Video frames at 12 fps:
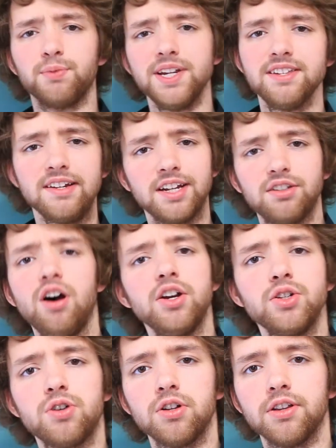The reason I
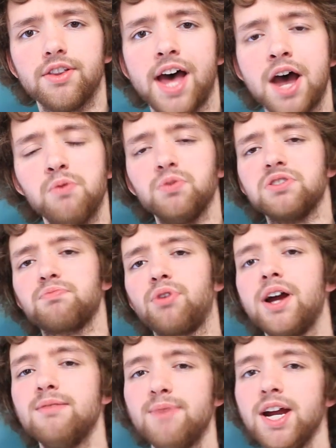taught you all of that was
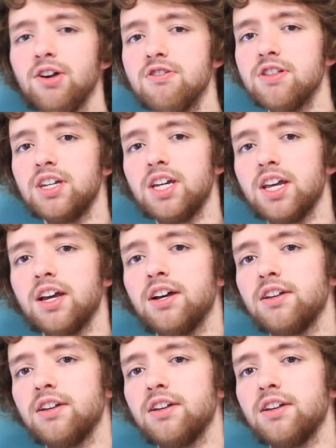primarily